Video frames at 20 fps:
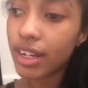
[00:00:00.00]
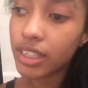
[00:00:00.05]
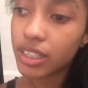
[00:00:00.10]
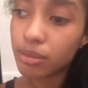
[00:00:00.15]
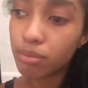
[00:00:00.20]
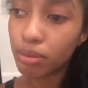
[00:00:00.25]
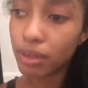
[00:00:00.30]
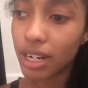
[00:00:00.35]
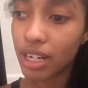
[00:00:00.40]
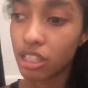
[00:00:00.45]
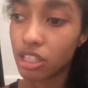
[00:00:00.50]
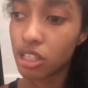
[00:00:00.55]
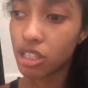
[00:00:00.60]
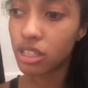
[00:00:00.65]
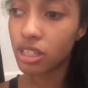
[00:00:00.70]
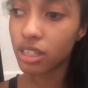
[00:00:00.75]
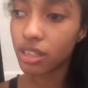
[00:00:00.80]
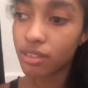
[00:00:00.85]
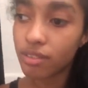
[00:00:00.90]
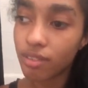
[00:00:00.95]
depressed
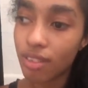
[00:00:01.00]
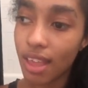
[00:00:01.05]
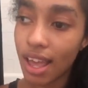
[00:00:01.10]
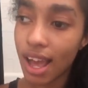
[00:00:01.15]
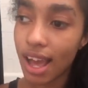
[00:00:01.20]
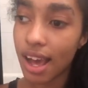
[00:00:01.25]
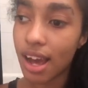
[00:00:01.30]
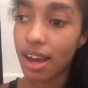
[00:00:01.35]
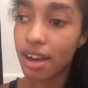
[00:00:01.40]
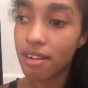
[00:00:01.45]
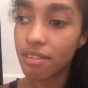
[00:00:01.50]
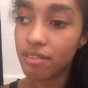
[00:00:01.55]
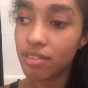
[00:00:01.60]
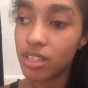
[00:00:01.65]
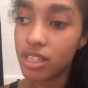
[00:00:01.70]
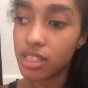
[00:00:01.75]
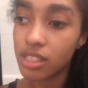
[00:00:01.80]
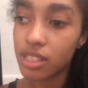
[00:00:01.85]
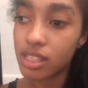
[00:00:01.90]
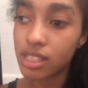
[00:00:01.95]
of
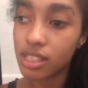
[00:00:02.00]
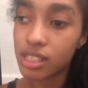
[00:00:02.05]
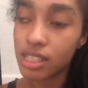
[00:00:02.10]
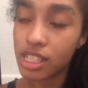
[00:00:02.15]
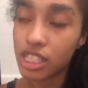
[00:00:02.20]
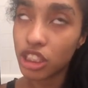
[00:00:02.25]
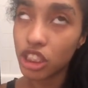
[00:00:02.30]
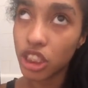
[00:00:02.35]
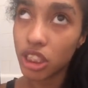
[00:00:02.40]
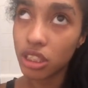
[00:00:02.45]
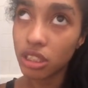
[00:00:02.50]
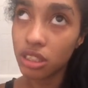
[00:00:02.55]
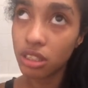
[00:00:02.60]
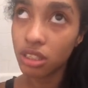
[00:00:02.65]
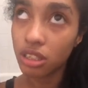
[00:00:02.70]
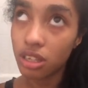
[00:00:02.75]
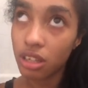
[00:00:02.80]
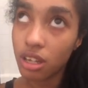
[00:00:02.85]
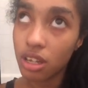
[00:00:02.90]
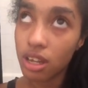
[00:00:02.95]
this
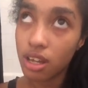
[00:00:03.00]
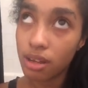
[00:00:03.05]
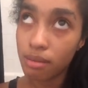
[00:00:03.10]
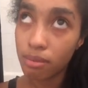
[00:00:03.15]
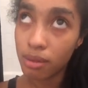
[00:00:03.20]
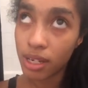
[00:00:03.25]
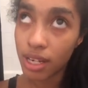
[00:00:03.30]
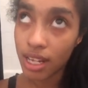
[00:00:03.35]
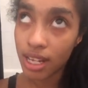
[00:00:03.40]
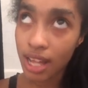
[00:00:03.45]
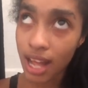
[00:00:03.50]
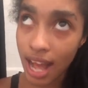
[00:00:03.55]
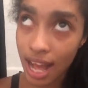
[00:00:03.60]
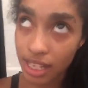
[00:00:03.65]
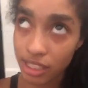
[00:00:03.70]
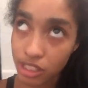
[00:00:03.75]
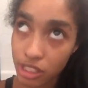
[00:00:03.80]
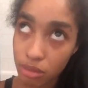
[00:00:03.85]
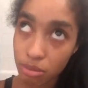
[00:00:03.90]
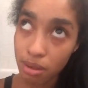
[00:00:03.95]
decision, but it
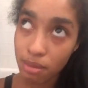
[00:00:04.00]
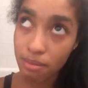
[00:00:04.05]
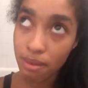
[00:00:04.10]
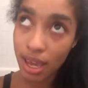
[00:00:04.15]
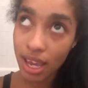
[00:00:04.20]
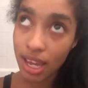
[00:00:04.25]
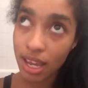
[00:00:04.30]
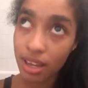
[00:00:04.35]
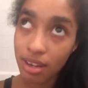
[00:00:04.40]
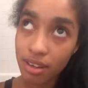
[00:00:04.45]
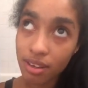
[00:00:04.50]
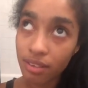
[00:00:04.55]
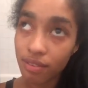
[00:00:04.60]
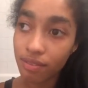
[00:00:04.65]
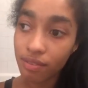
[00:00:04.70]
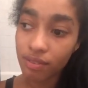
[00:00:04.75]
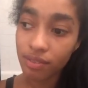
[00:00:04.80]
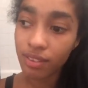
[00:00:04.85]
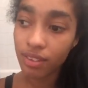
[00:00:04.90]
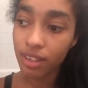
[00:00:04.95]
has to be made.
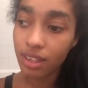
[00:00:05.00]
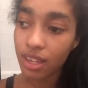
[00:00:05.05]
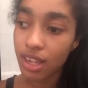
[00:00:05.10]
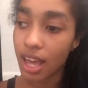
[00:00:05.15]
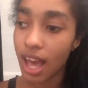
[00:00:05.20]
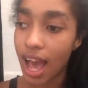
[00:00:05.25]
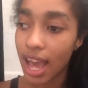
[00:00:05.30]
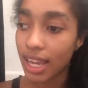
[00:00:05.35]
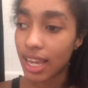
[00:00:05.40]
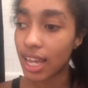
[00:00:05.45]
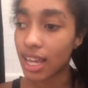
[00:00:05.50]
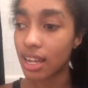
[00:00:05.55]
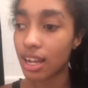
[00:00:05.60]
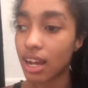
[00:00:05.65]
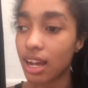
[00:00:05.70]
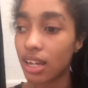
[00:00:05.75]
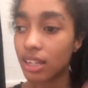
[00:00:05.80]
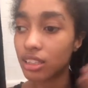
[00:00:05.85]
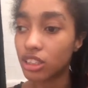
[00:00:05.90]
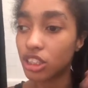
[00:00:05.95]
I
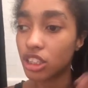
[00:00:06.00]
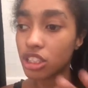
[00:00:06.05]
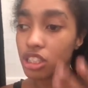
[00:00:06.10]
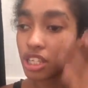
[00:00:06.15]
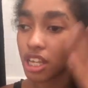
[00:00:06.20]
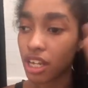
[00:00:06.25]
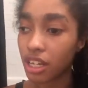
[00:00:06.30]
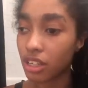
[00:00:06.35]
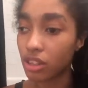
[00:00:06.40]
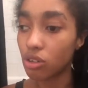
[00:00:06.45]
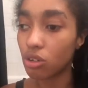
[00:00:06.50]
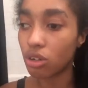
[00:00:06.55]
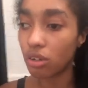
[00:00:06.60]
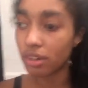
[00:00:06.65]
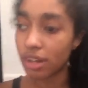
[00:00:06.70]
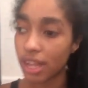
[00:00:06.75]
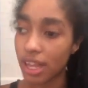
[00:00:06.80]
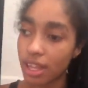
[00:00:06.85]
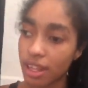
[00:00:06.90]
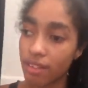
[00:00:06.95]
cannot just ignore
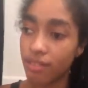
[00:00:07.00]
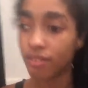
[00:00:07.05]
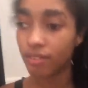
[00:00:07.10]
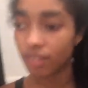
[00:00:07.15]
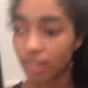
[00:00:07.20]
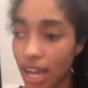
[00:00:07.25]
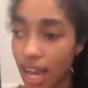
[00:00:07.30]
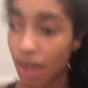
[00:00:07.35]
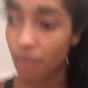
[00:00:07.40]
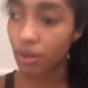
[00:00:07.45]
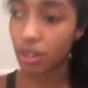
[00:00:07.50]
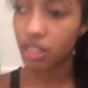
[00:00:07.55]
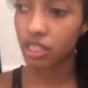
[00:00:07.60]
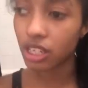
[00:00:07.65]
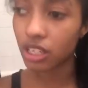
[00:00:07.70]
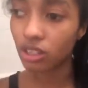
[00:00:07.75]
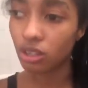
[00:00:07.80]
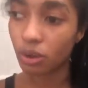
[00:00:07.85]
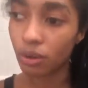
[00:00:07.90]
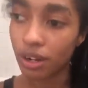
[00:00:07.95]
it. I was
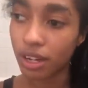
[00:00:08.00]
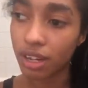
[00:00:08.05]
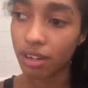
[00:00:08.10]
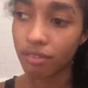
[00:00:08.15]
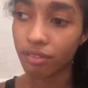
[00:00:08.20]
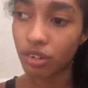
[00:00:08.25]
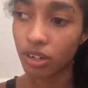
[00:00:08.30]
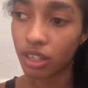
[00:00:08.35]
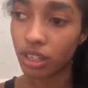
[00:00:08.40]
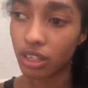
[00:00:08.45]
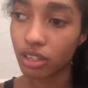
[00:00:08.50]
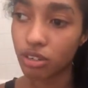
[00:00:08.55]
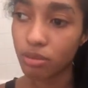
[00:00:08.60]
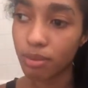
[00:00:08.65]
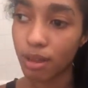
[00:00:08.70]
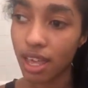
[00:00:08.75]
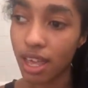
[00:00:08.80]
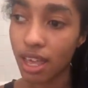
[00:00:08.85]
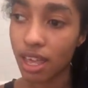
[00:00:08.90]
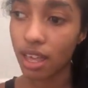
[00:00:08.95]
ignoring it for a little
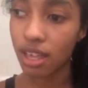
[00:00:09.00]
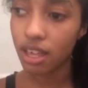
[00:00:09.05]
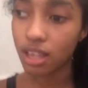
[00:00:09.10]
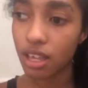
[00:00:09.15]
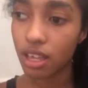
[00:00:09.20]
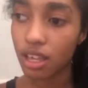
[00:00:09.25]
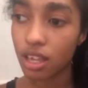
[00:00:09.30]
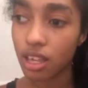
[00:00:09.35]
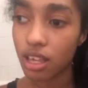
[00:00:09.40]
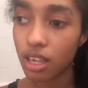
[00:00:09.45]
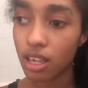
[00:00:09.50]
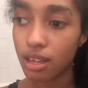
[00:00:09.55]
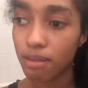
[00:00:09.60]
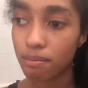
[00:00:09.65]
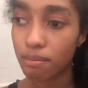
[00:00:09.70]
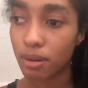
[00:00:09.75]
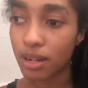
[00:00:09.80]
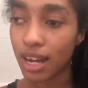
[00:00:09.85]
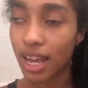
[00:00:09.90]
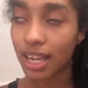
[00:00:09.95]
bit,
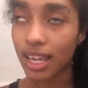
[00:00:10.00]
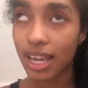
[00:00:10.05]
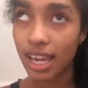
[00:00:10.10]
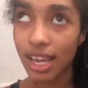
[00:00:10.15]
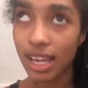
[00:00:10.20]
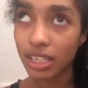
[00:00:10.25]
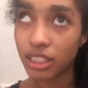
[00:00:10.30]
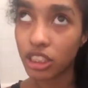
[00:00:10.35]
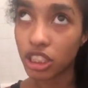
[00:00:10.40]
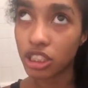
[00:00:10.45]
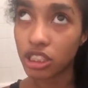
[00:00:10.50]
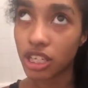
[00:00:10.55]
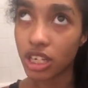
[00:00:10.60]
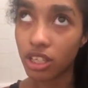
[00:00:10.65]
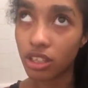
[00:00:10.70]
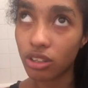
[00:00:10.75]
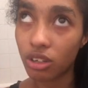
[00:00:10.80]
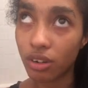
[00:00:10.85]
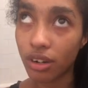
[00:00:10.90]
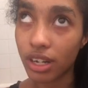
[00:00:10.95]
but I can't just
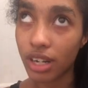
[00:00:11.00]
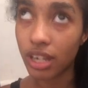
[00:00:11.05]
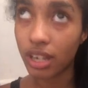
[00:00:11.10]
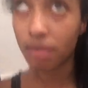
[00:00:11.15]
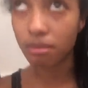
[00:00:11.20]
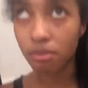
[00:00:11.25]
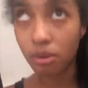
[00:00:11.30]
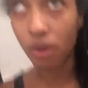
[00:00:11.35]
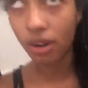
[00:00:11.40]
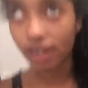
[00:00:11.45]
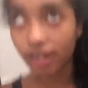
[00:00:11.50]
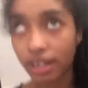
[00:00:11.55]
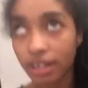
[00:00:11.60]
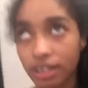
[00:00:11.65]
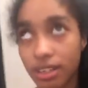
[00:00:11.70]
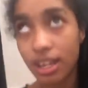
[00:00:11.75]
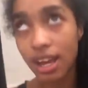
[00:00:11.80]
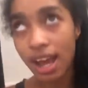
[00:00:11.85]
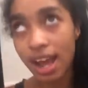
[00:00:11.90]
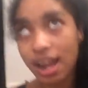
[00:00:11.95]
ignore it anymore.
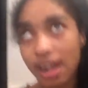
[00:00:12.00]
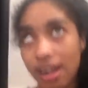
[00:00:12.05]
I